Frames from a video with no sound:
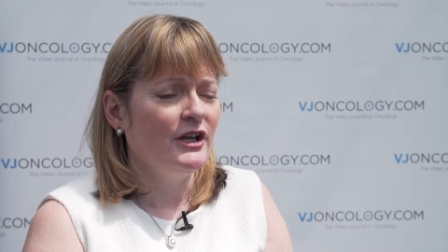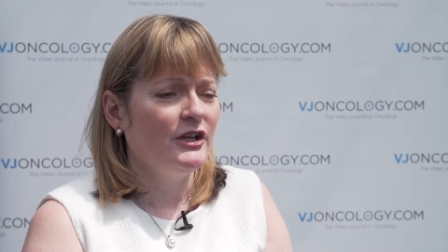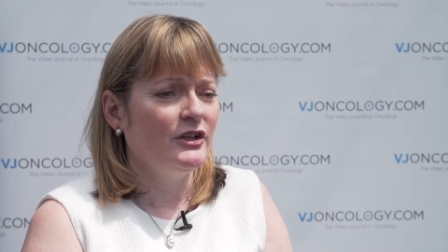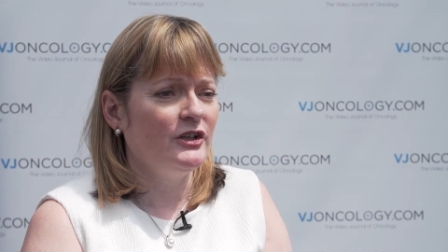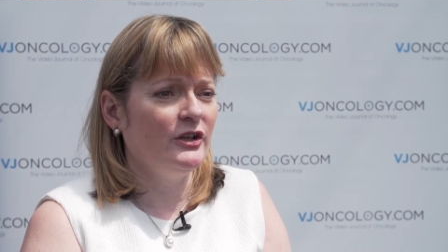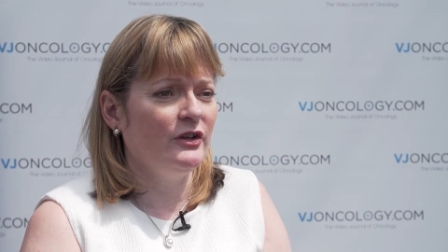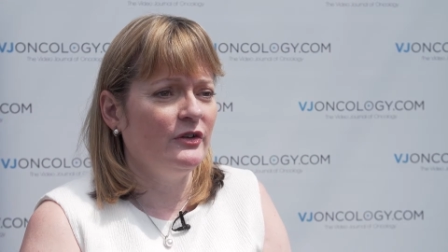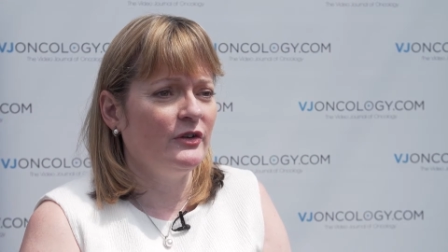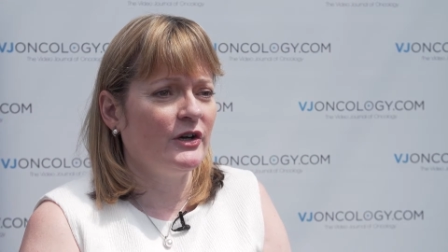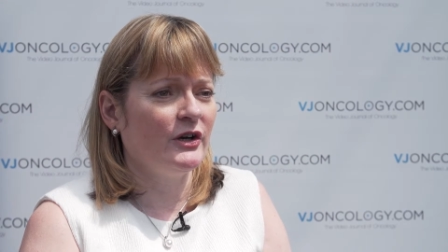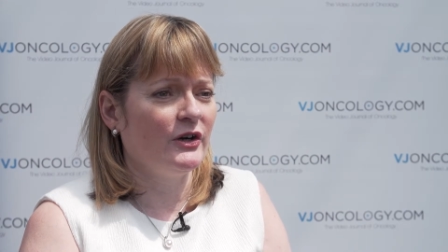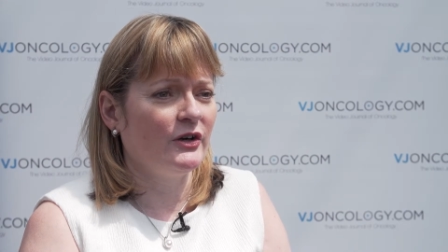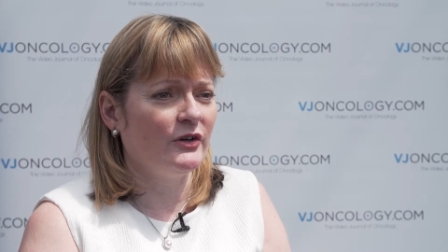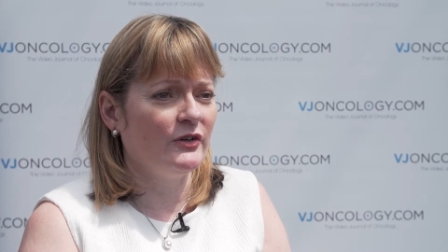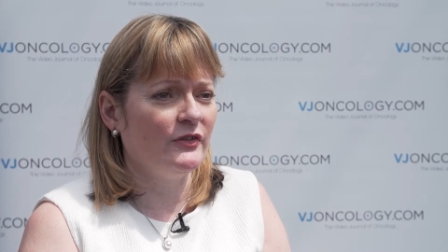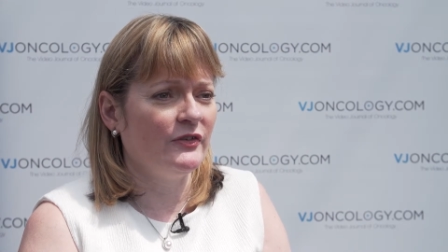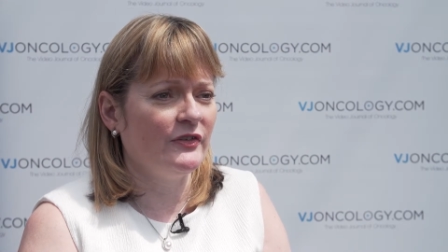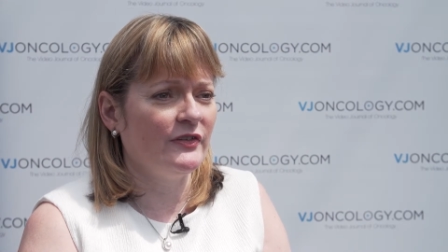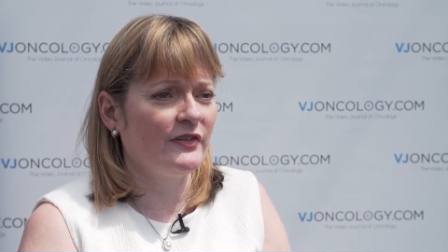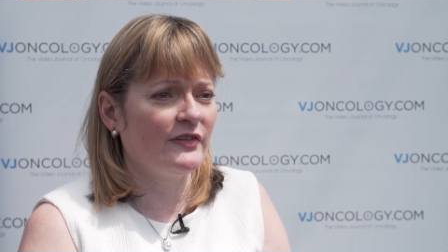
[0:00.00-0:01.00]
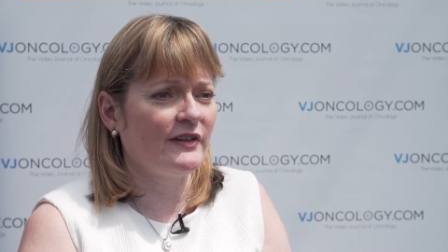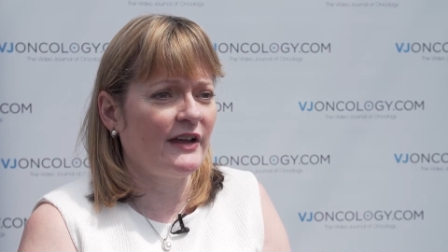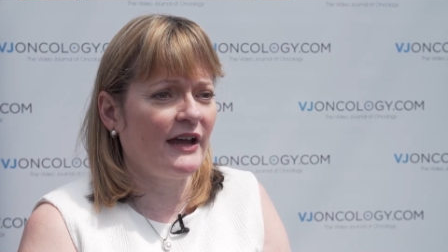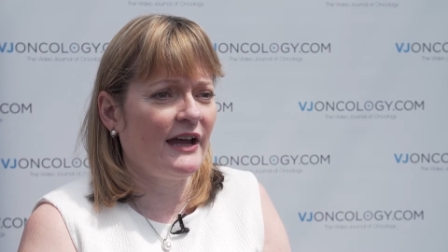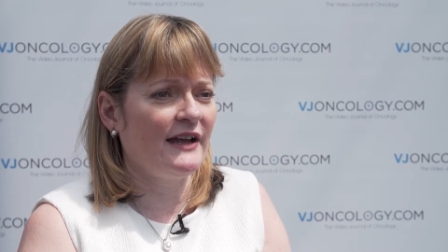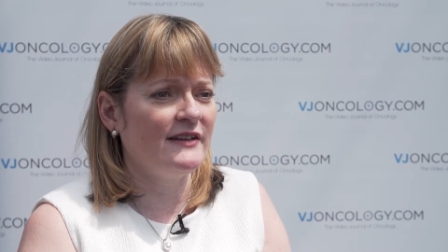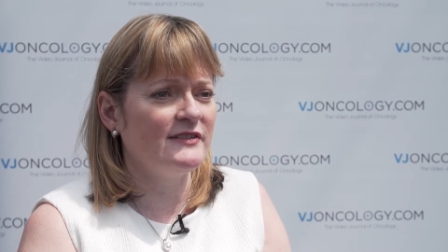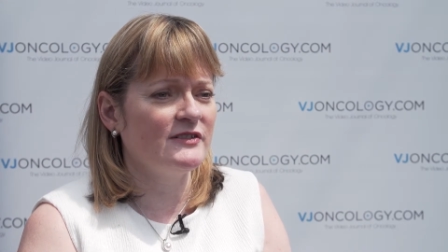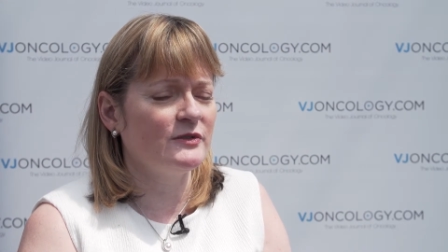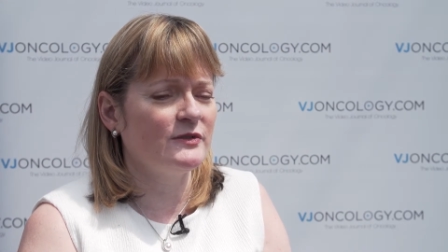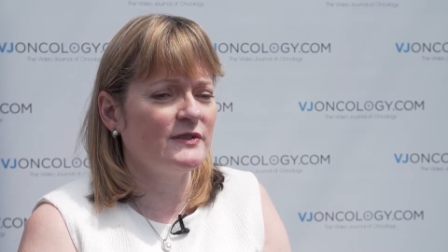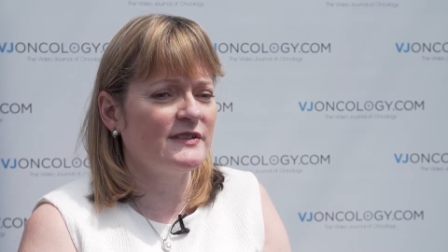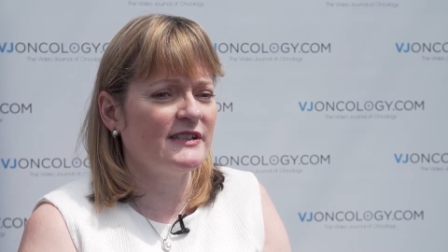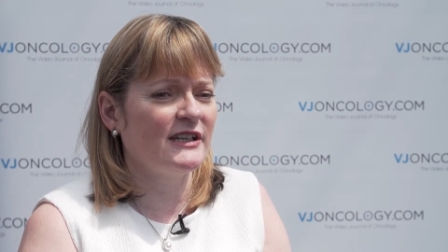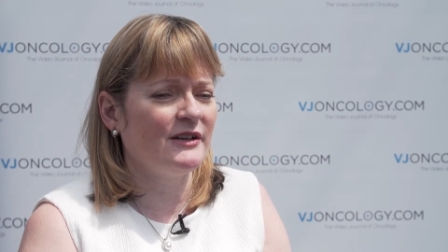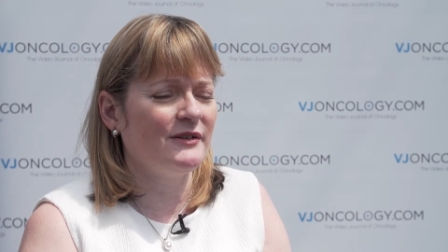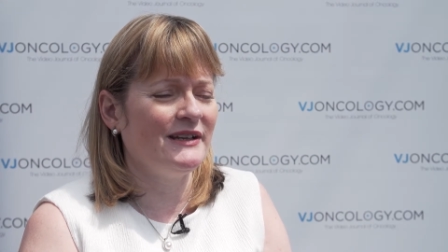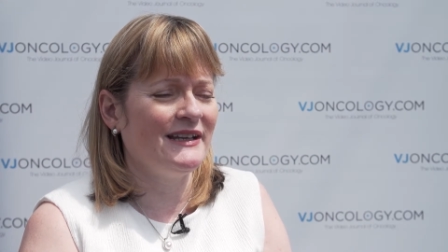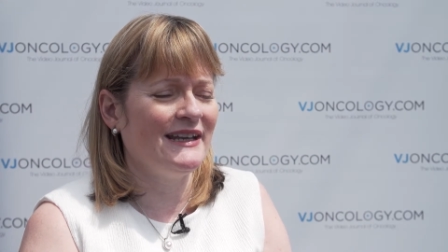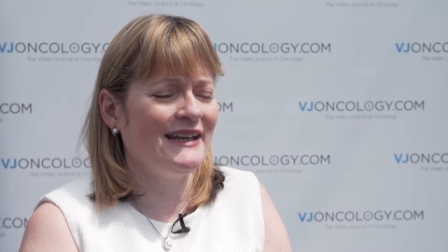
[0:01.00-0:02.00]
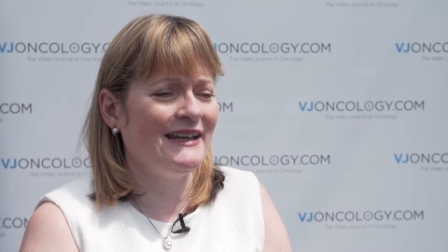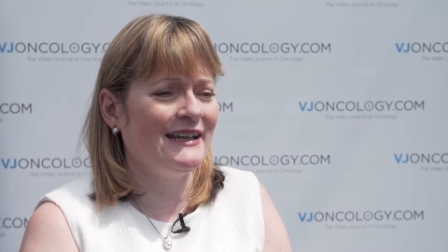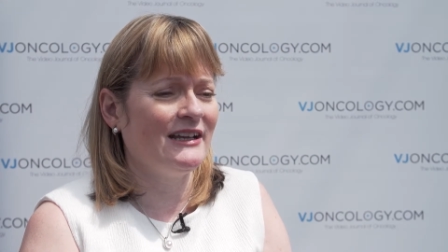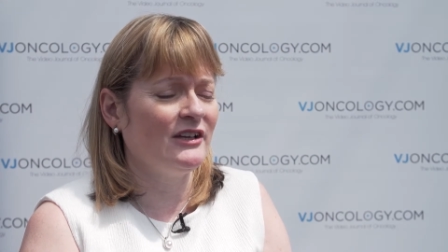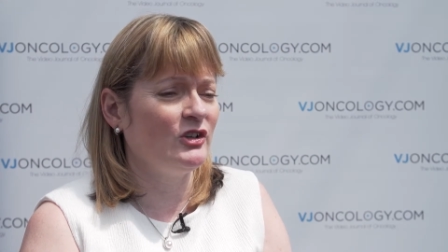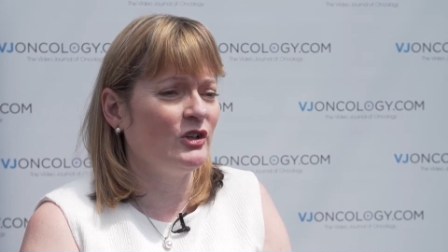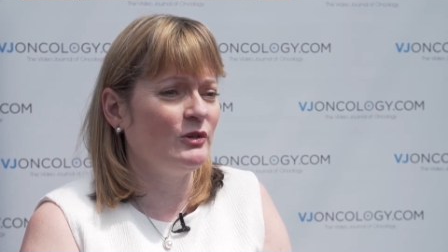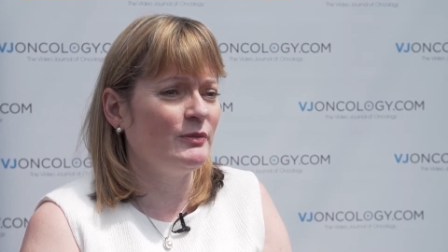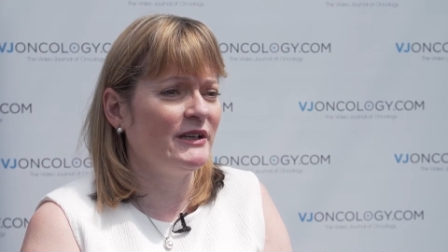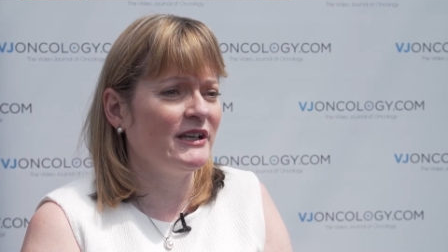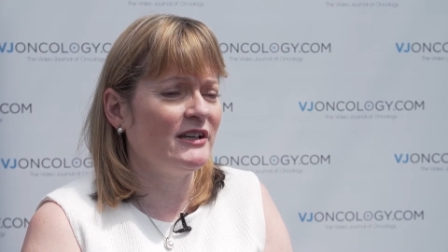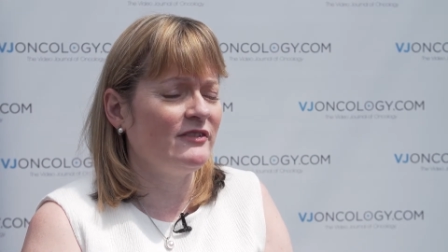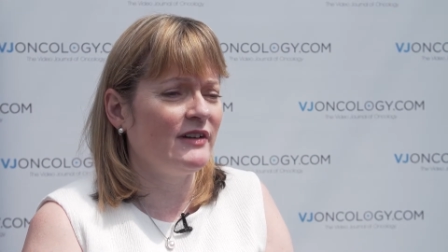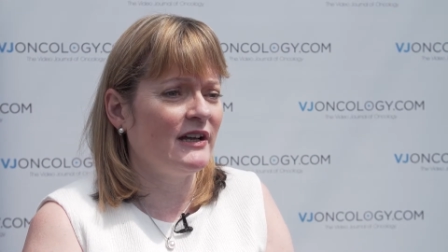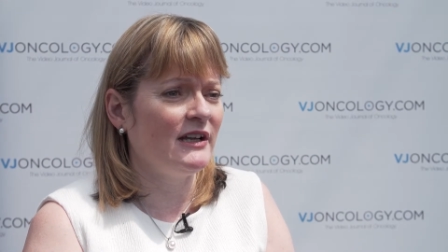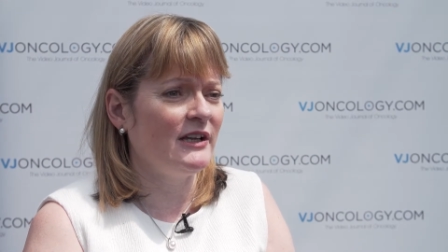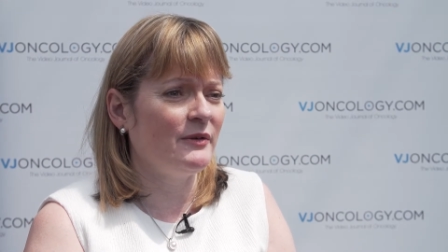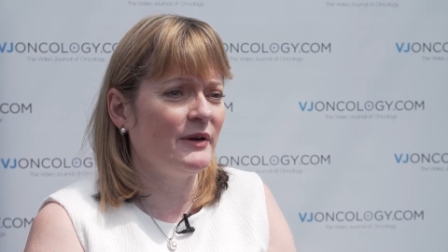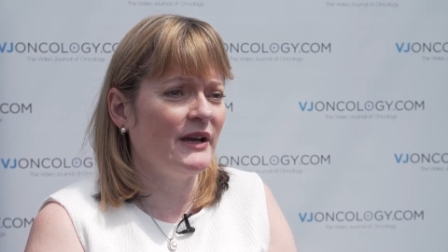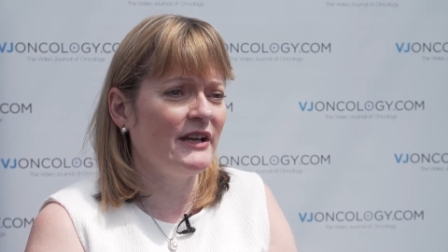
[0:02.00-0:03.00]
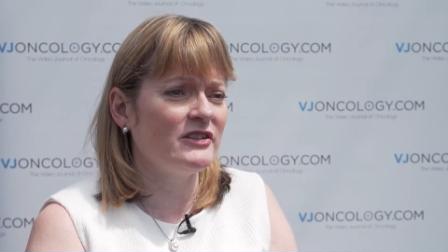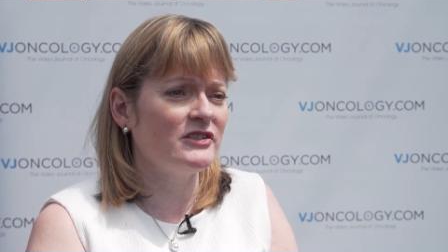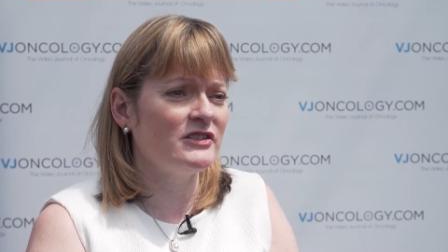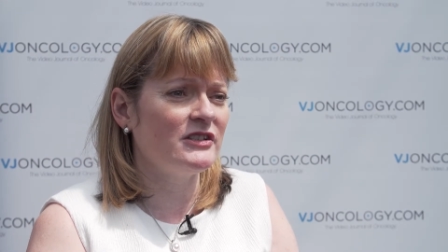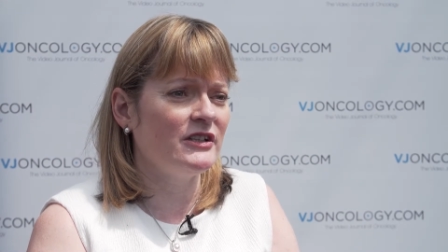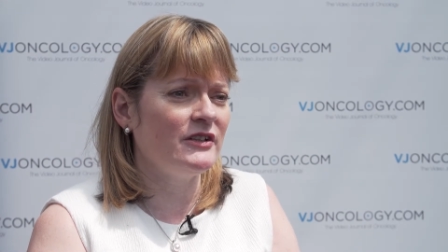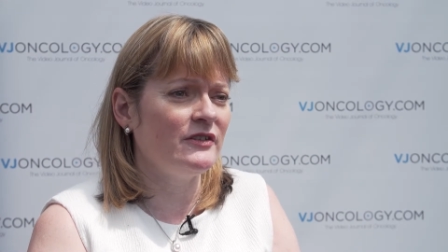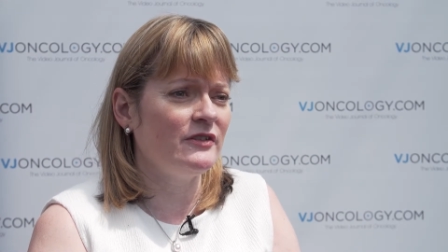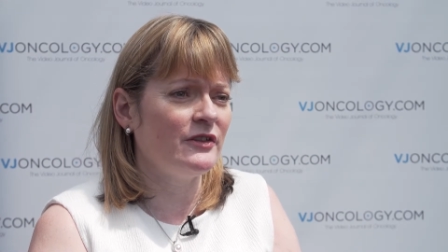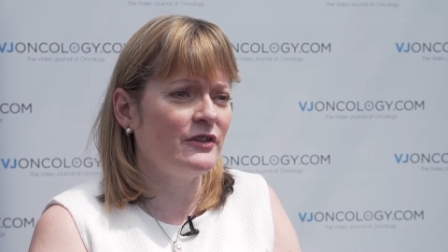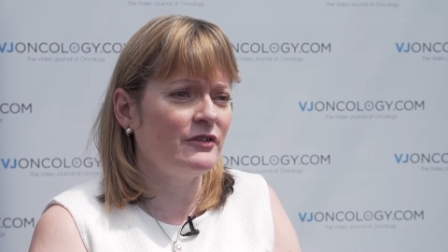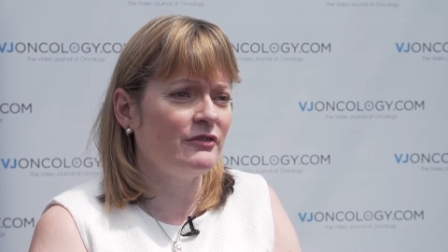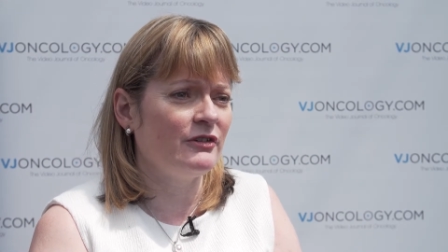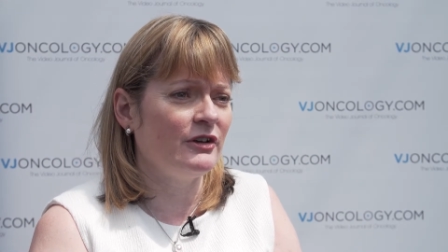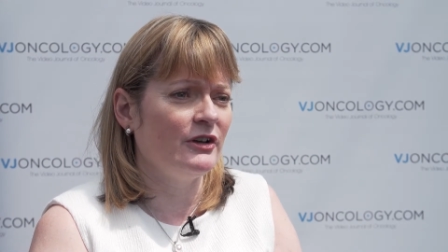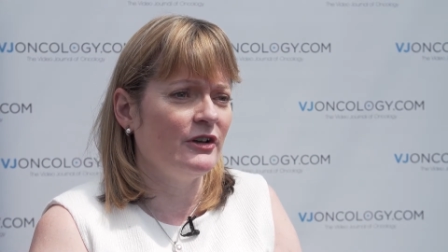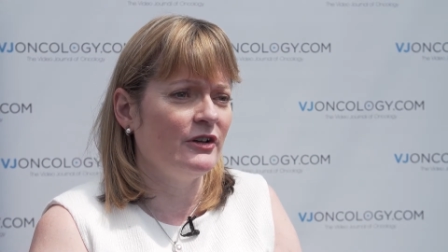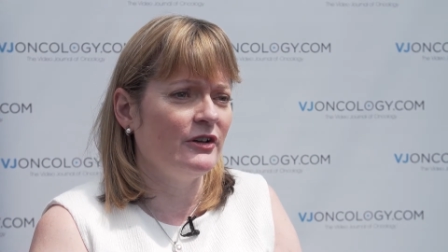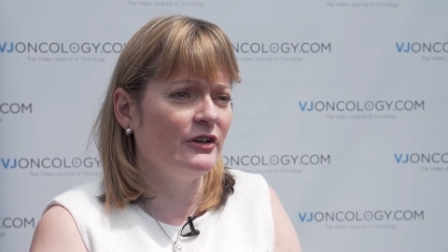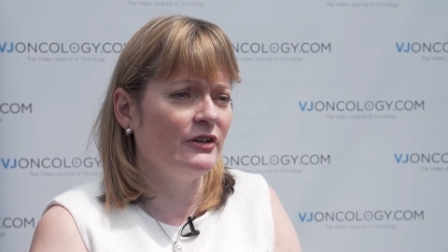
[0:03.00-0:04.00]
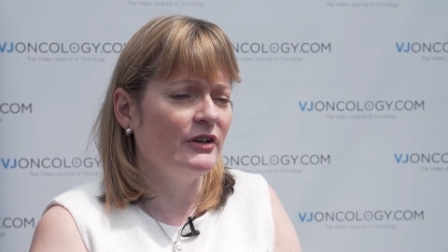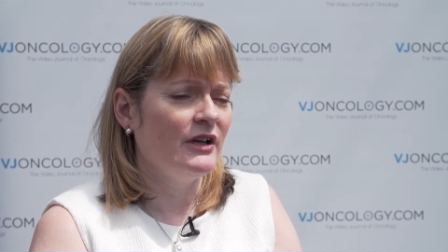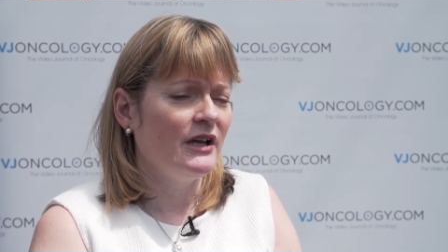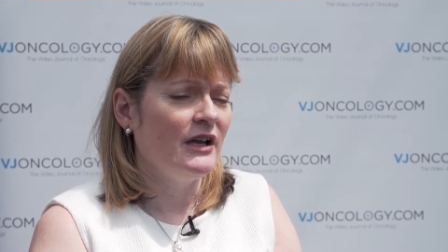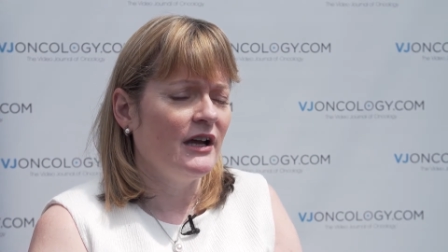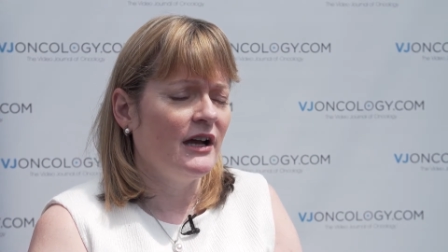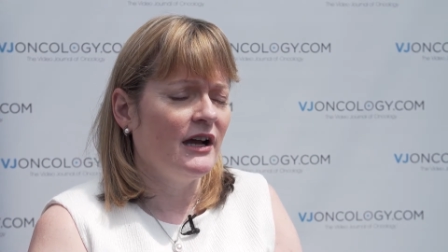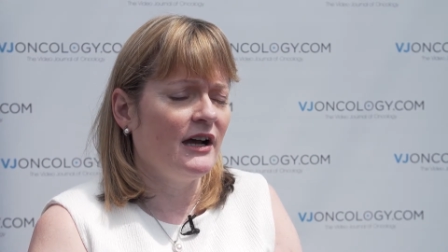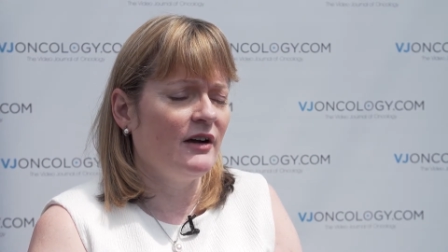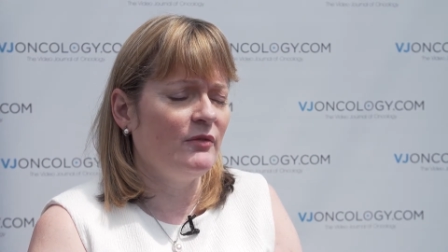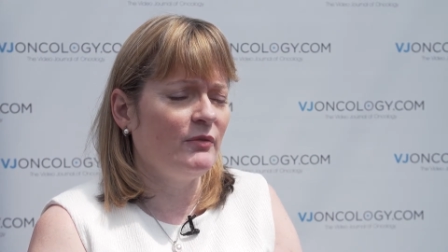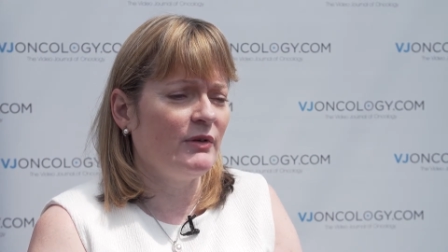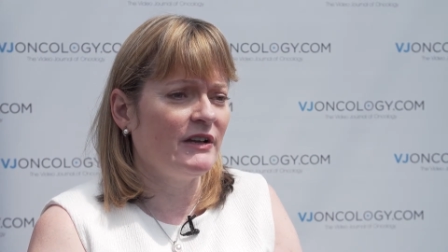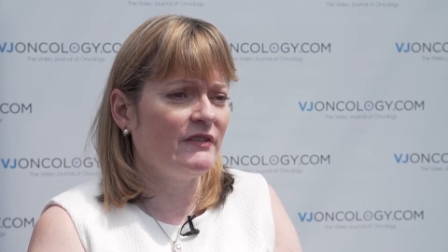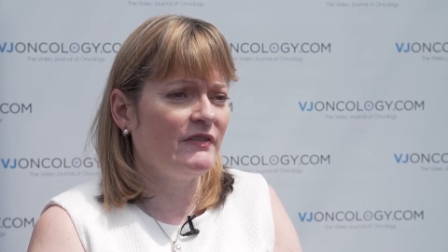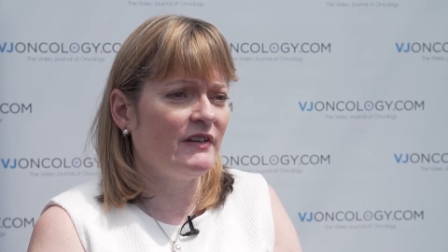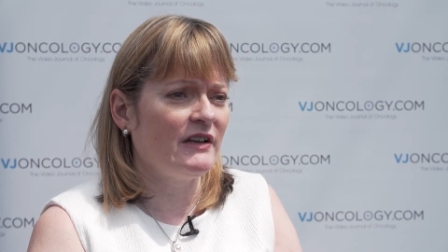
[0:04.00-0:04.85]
UKONS and also an economic evaluation through one of the